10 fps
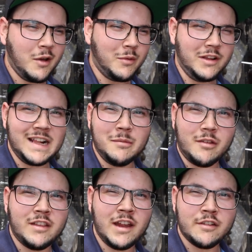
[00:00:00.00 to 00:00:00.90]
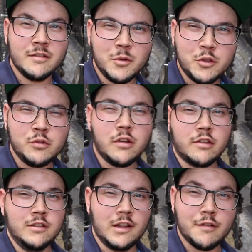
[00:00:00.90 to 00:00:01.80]
when you climb the stairs. Number two
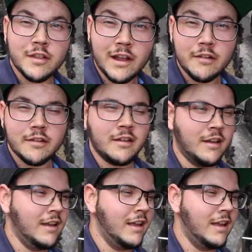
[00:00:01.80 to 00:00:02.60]
there's a lot of stairs.